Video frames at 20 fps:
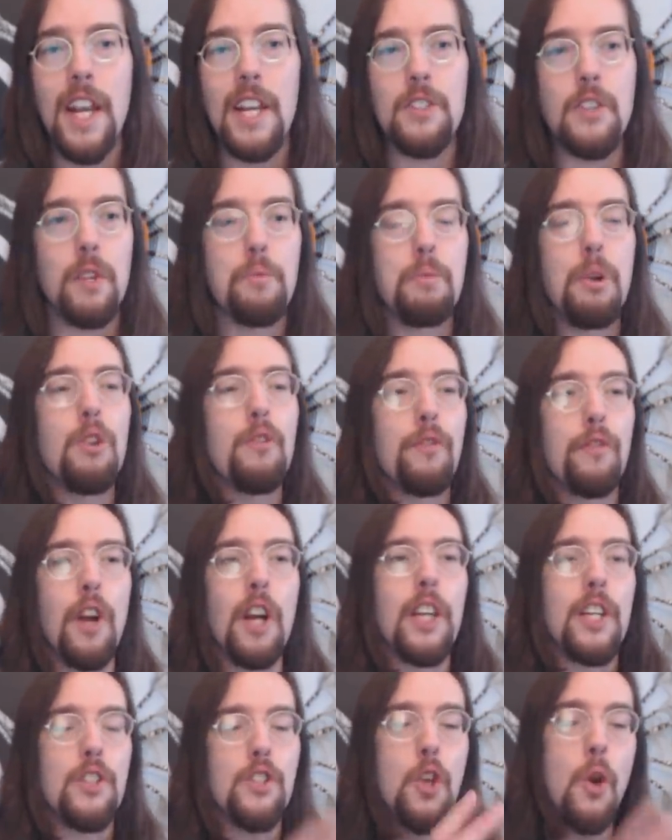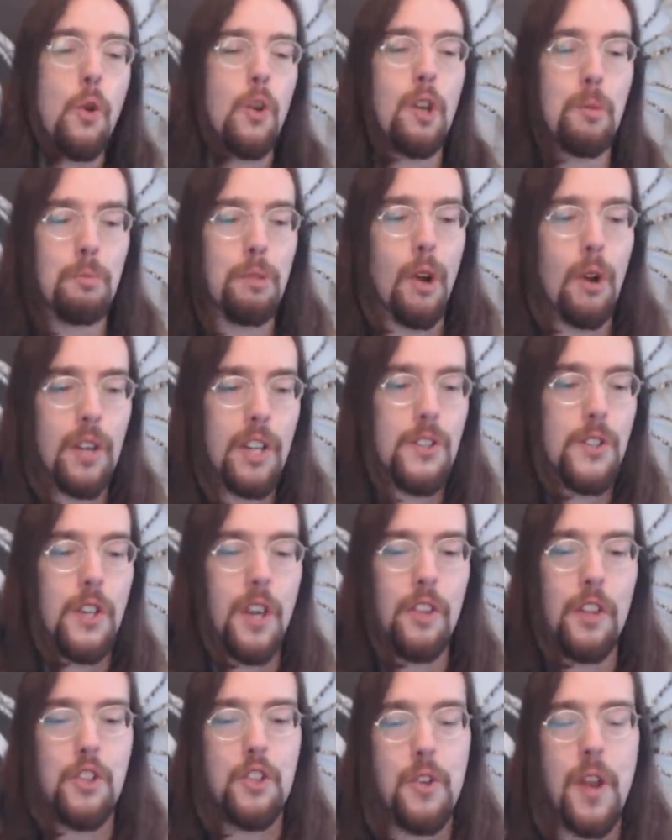It's like put fucking two components
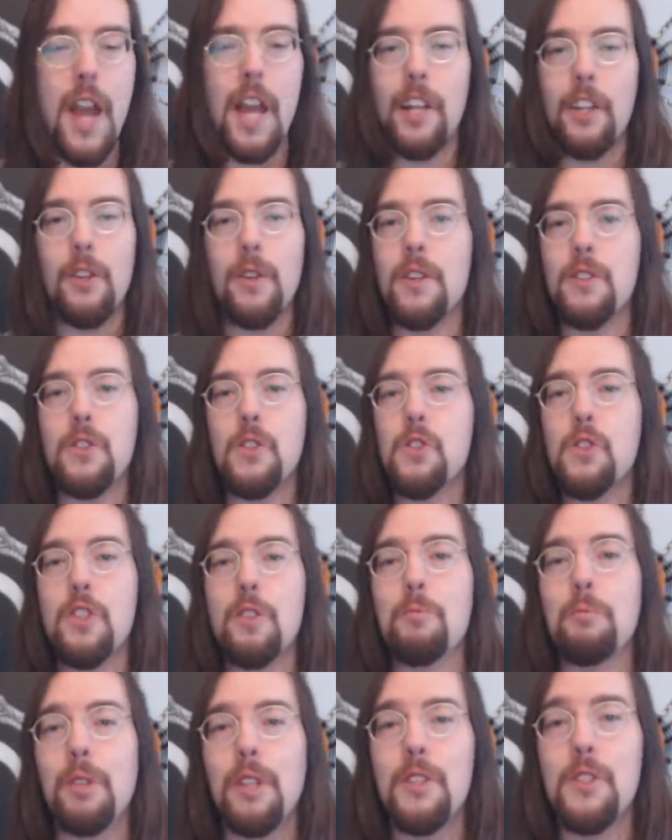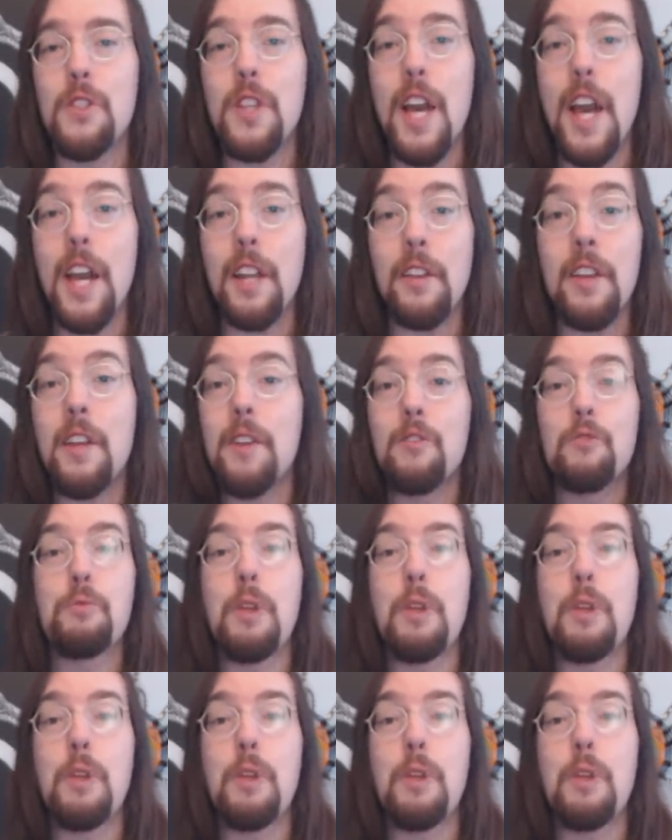on the tractor. It's as simple as that.